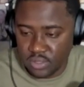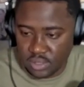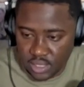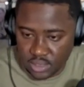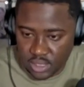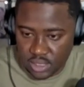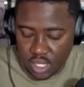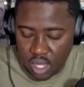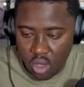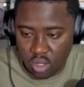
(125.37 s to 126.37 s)
They'll just
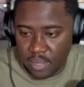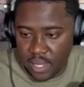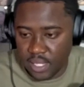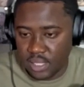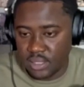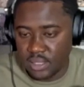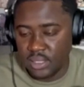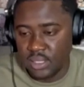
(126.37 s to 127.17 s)
automatically